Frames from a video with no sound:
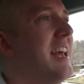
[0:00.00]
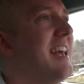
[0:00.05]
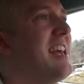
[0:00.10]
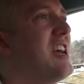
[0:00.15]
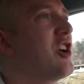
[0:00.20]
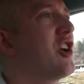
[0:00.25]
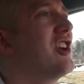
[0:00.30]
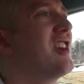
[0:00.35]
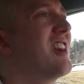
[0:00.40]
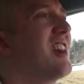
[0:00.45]

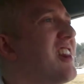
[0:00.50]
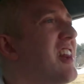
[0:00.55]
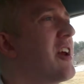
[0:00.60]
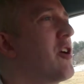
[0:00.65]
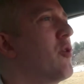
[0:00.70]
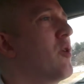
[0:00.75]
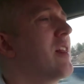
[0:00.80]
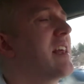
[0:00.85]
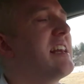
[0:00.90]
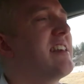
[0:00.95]
He could
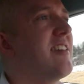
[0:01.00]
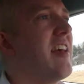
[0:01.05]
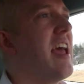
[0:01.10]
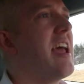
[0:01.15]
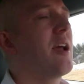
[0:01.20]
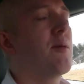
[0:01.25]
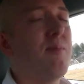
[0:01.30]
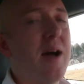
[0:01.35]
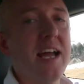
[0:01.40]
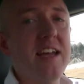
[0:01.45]
literally
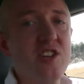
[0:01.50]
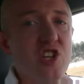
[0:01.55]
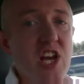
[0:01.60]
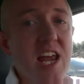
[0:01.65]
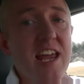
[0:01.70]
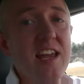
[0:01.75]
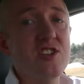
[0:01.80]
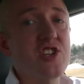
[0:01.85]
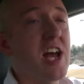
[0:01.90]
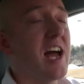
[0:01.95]
take my
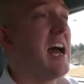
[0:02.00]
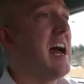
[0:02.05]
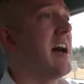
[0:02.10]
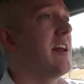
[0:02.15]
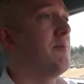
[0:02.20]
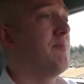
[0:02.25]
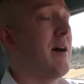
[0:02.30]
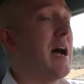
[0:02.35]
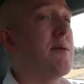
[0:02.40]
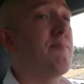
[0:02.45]
change I
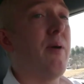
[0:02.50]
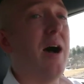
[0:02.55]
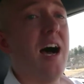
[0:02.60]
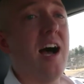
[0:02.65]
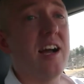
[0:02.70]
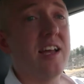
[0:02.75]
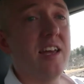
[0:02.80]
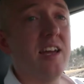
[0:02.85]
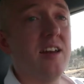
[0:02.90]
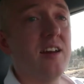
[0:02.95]
had in my
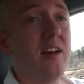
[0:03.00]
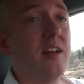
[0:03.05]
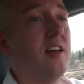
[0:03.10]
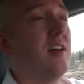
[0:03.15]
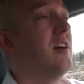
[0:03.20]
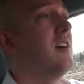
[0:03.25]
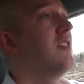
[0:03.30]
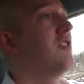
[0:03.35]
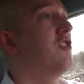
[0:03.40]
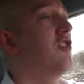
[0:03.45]
pocket
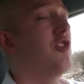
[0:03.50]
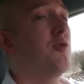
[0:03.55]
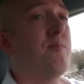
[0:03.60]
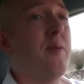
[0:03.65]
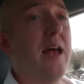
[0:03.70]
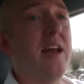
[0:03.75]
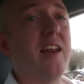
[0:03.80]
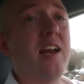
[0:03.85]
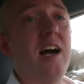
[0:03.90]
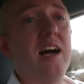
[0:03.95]

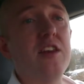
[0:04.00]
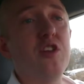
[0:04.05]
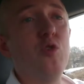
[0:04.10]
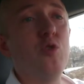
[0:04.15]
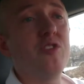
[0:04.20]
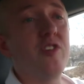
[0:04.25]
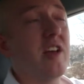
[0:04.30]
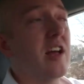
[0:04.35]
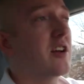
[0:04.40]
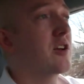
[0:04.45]
spend it on
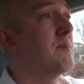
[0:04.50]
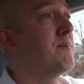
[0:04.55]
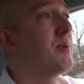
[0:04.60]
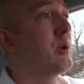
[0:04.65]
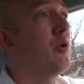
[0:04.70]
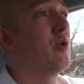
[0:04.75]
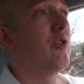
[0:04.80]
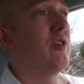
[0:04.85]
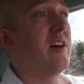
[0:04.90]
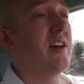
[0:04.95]
using a
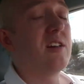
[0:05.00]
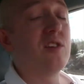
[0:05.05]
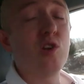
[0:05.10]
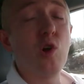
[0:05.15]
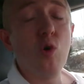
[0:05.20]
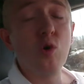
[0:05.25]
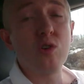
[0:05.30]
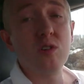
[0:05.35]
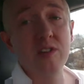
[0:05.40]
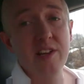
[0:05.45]
computer at a
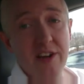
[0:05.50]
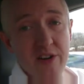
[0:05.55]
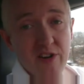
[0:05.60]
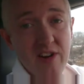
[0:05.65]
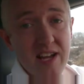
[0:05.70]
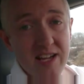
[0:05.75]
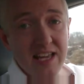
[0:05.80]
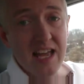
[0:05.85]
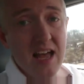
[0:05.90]
local internet